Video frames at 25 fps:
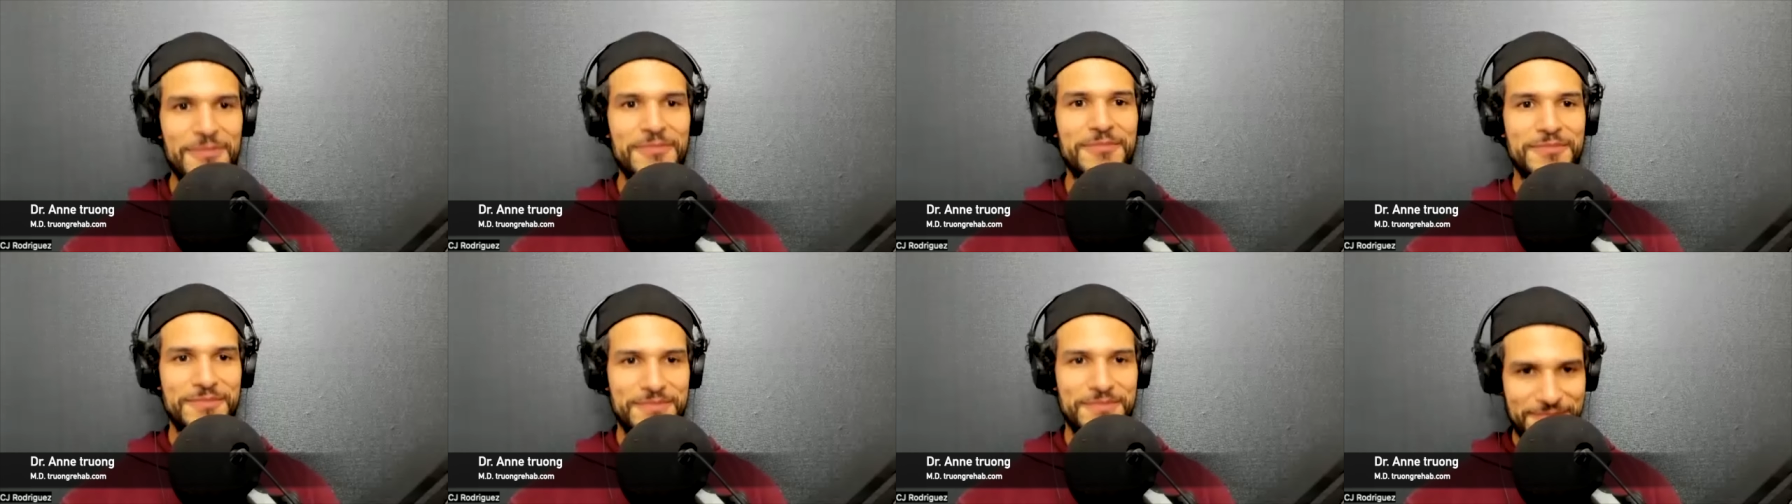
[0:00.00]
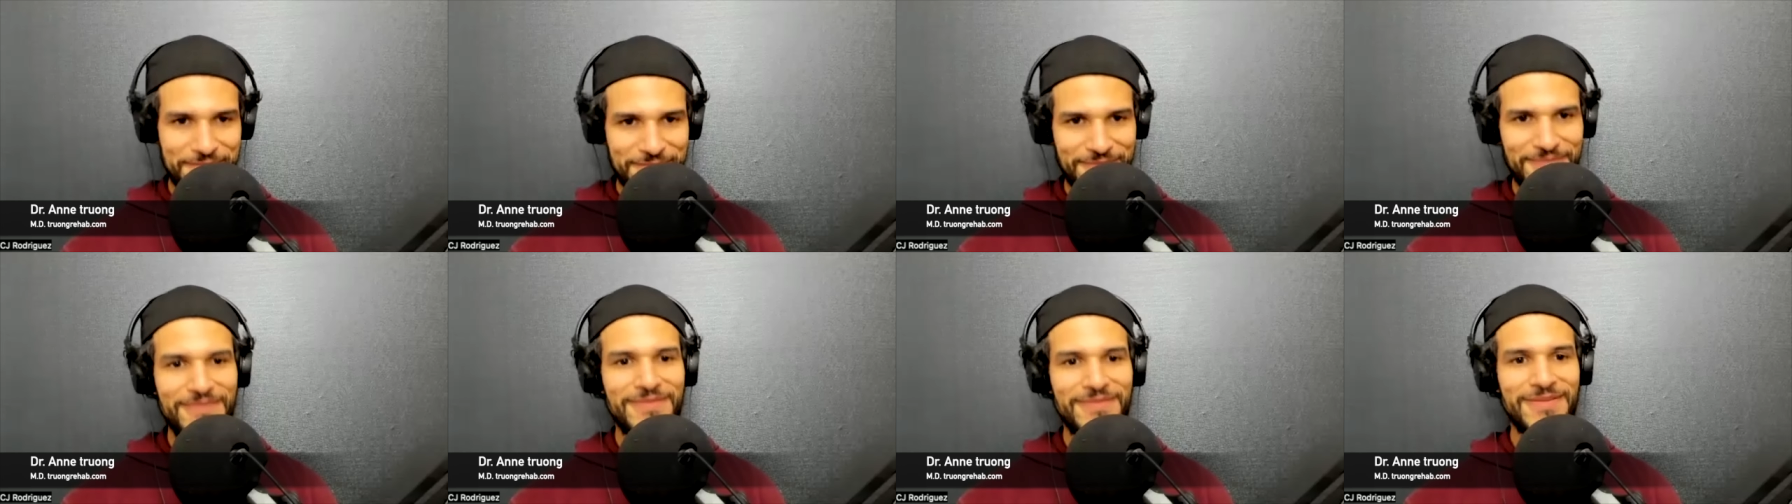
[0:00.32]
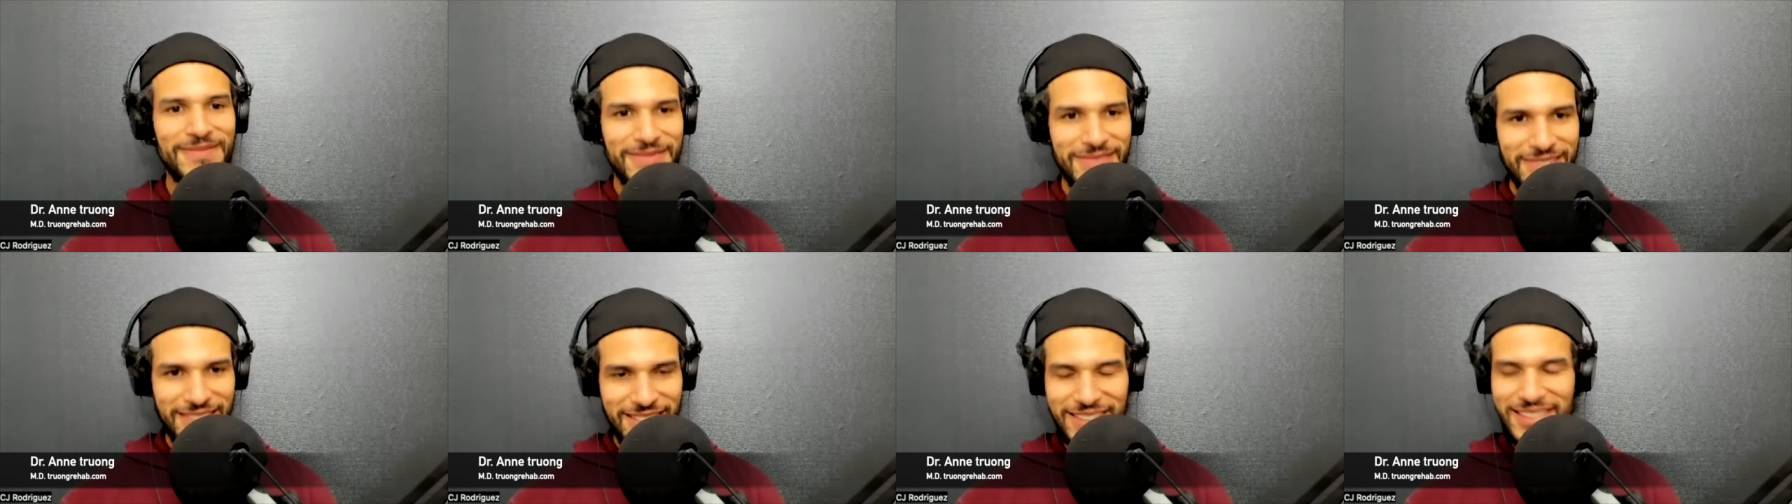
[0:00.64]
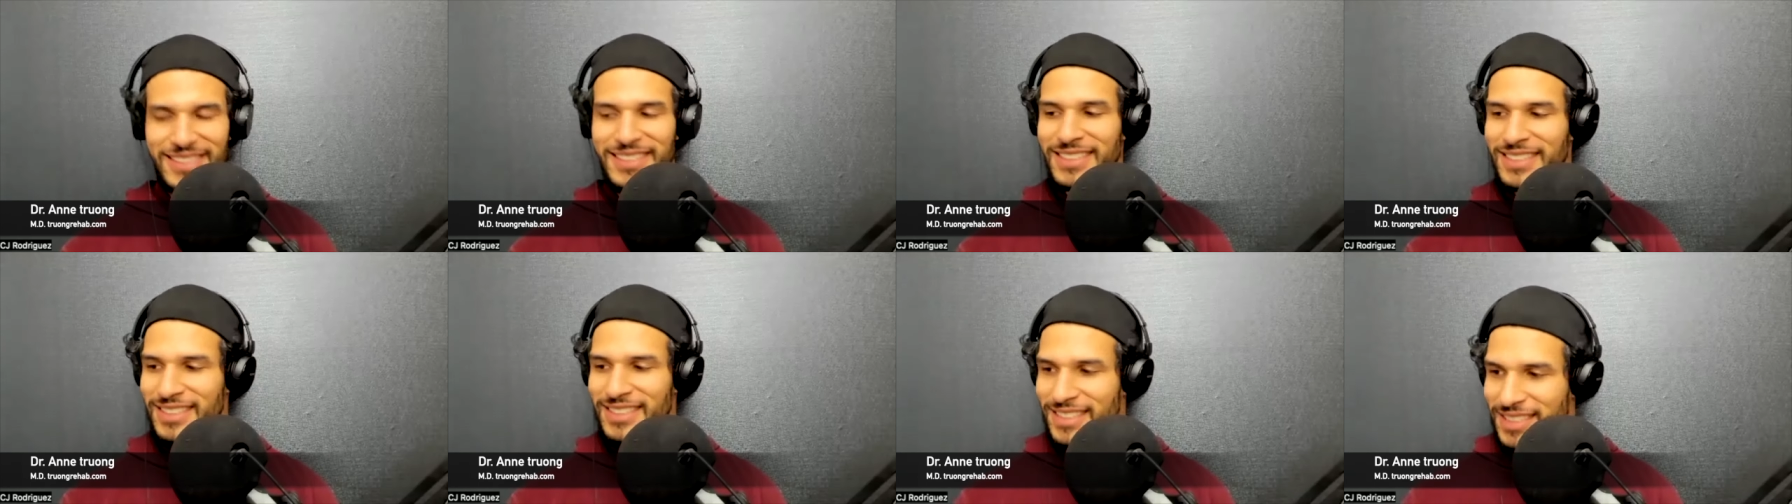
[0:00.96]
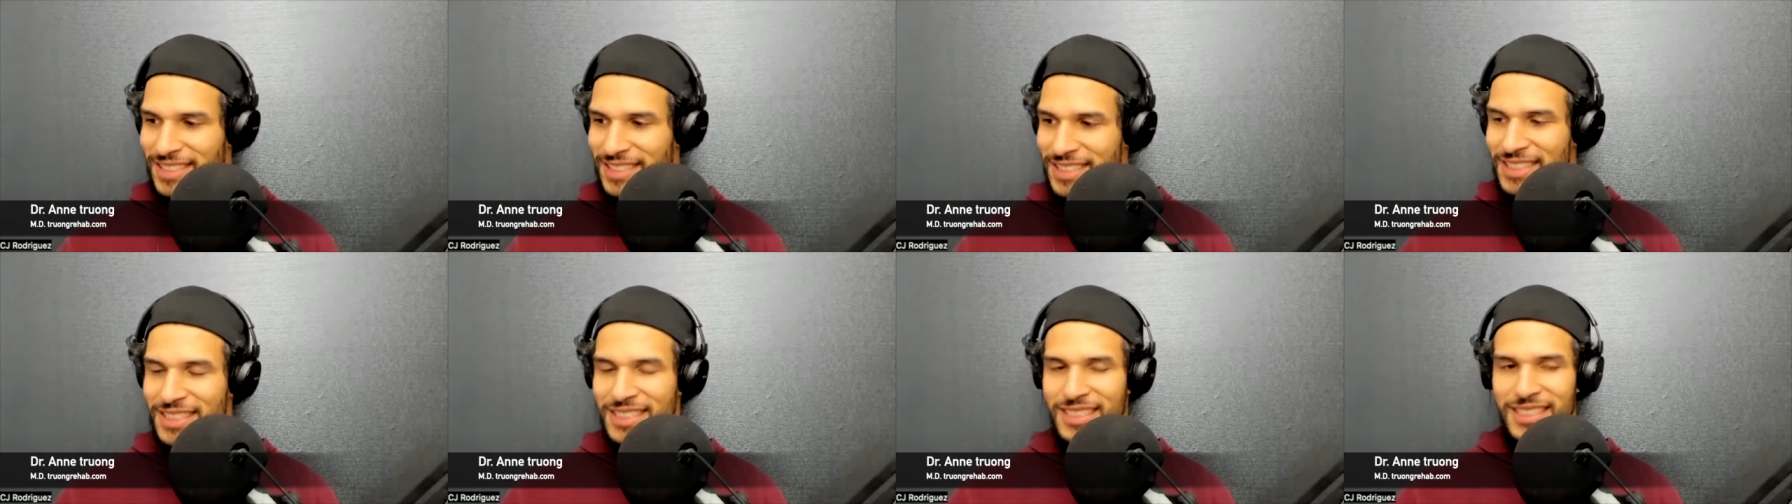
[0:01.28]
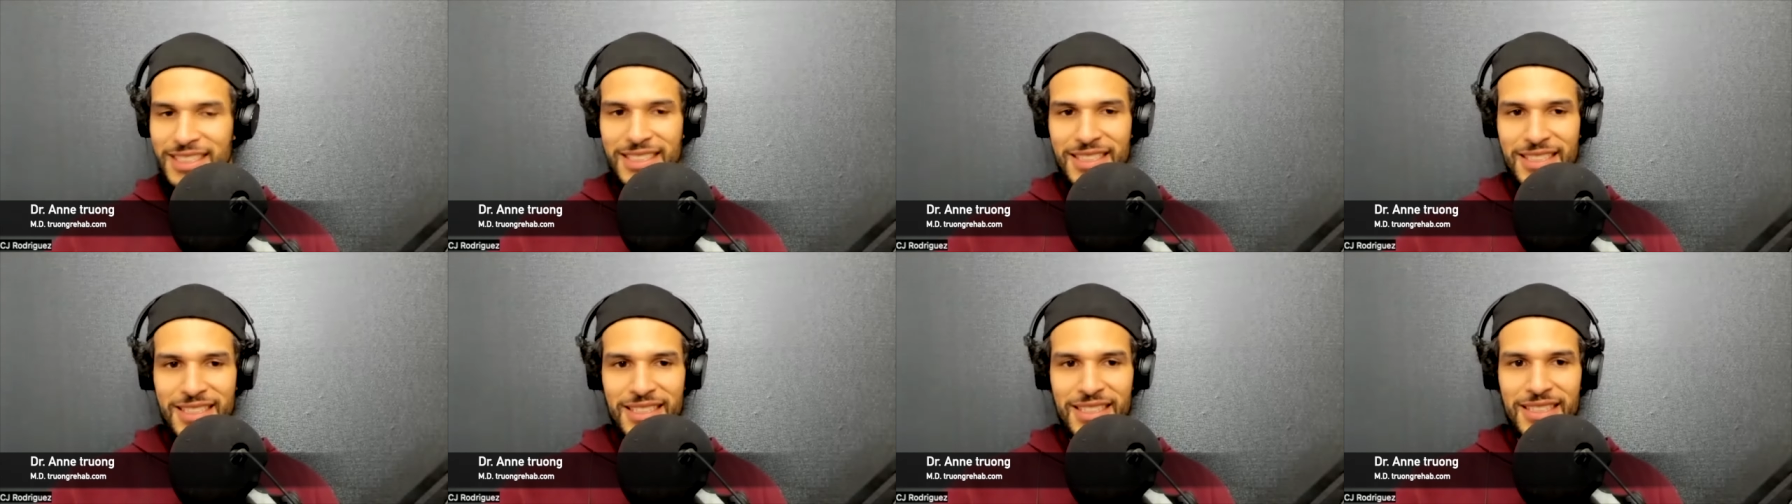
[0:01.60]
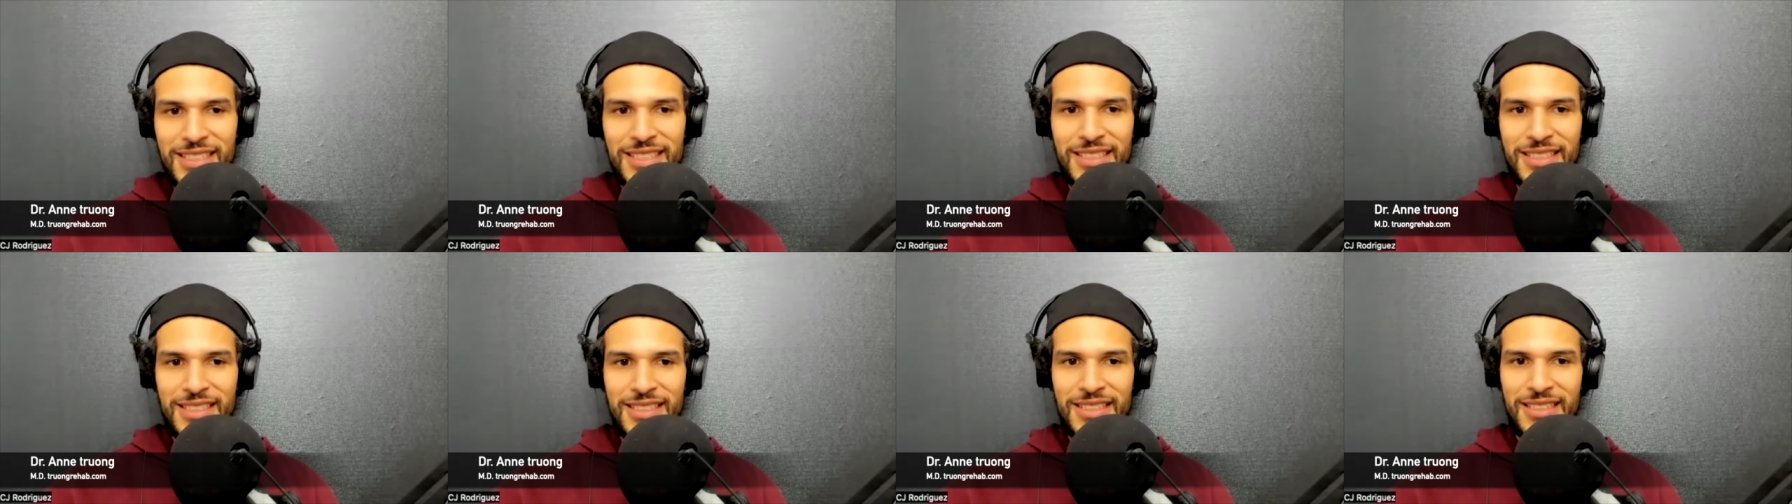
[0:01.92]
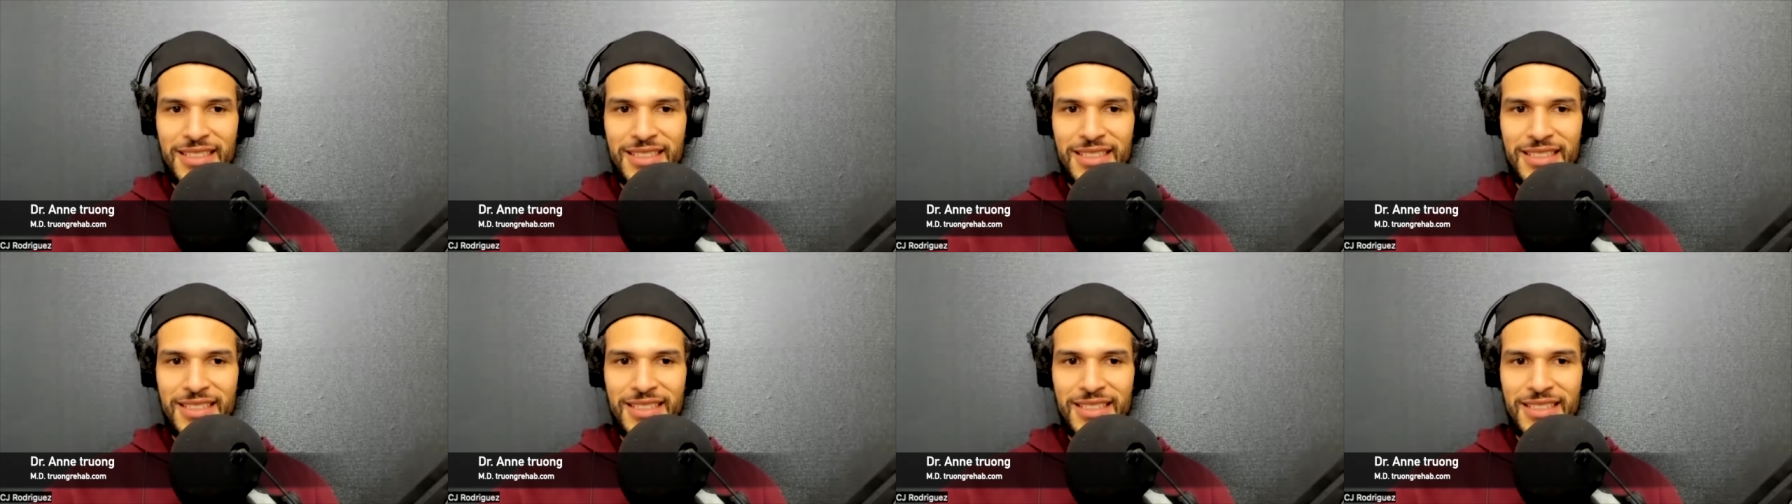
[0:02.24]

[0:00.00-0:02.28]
If you build naturally and don't take